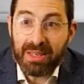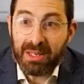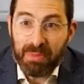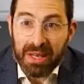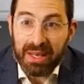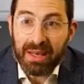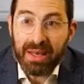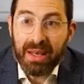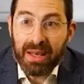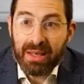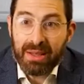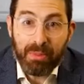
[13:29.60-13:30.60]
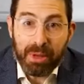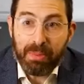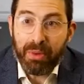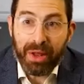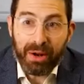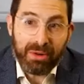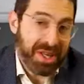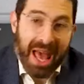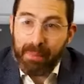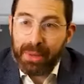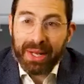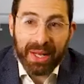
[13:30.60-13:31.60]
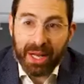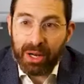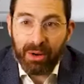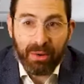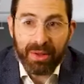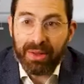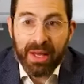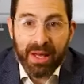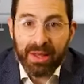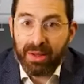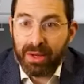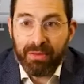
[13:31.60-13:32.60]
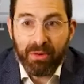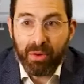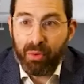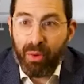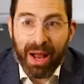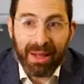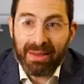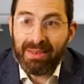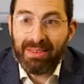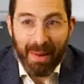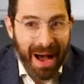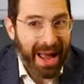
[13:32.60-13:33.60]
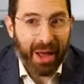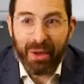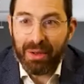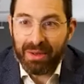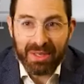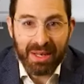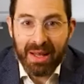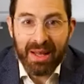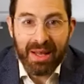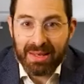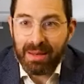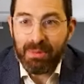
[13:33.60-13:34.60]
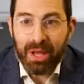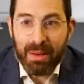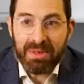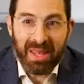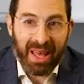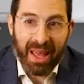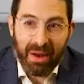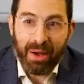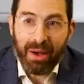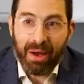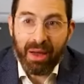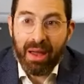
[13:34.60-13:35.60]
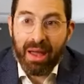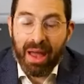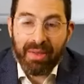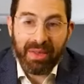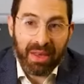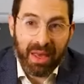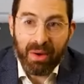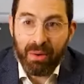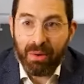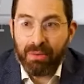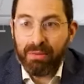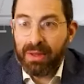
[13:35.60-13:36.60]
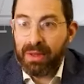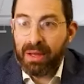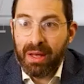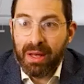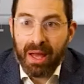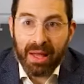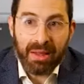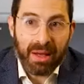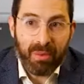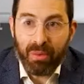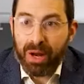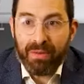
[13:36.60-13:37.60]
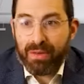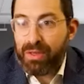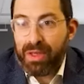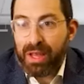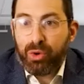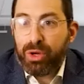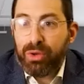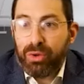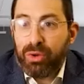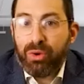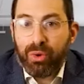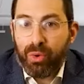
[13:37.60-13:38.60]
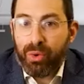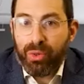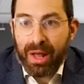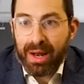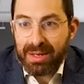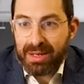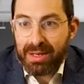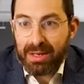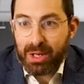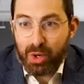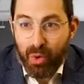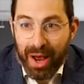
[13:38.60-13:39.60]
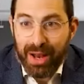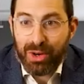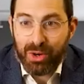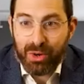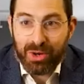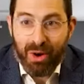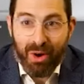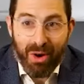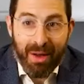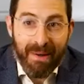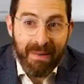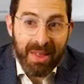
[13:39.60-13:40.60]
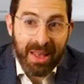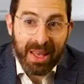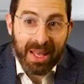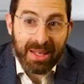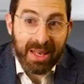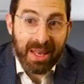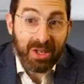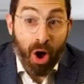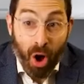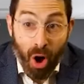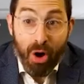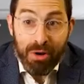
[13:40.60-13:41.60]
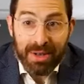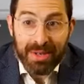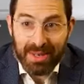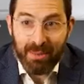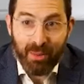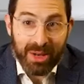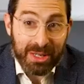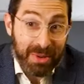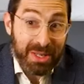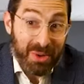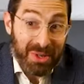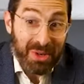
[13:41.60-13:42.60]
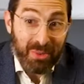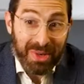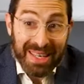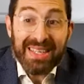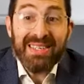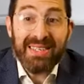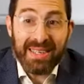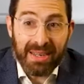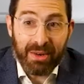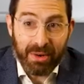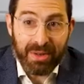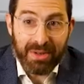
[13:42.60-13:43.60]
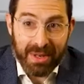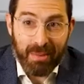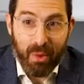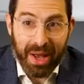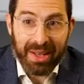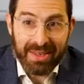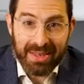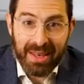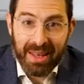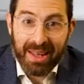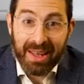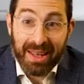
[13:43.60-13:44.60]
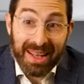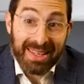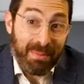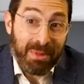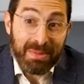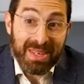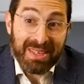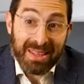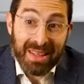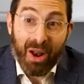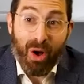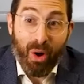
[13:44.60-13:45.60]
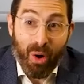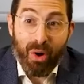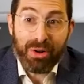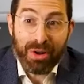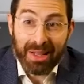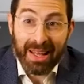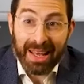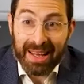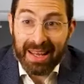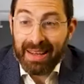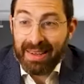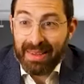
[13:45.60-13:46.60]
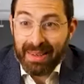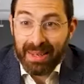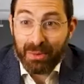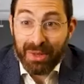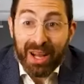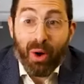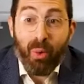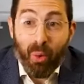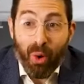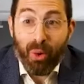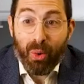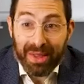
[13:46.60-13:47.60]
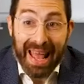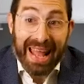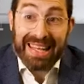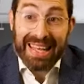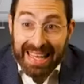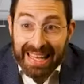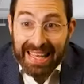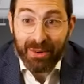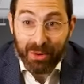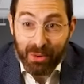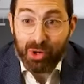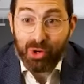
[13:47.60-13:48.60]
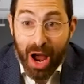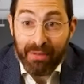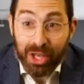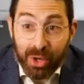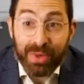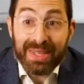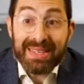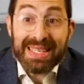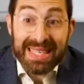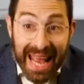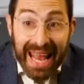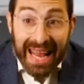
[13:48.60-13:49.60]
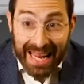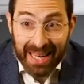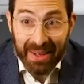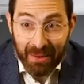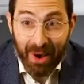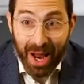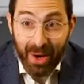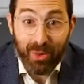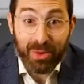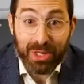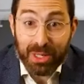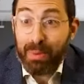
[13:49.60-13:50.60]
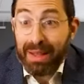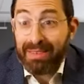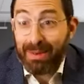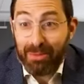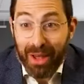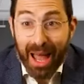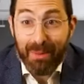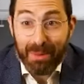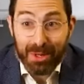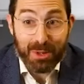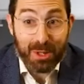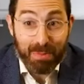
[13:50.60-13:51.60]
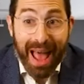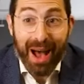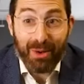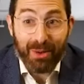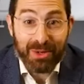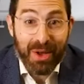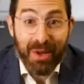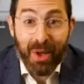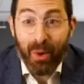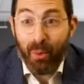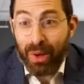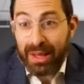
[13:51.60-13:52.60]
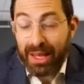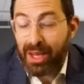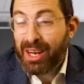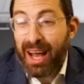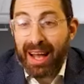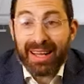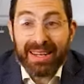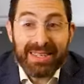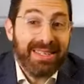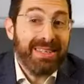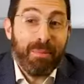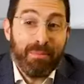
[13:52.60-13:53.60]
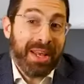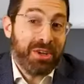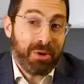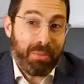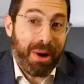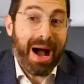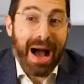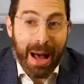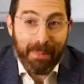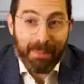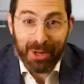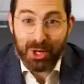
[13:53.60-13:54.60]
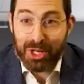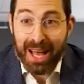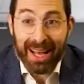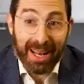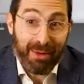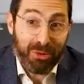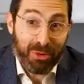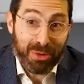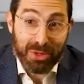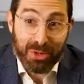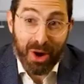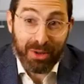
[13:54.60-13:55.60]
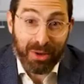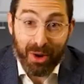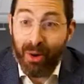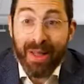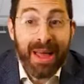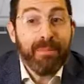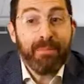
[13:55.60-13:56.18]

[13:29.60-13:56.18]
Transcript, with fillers: to speak to people that are just happy to hear, and they'll give you the right smiles. And mm-hmm. sometimes the chinuch and the kiruv and the and the whatever that you can do that is to strangers are it's it's hard in some ways, but it's also easier in some ways. Yeah. It's sometimes it's a lot harder to like, you know, take a walk with that kid who's driving you insane, mm-hmm. right? Or spend some time with your spouse when like you're not gonna see a major pop because you're not gonna afterwards you talk to her, go,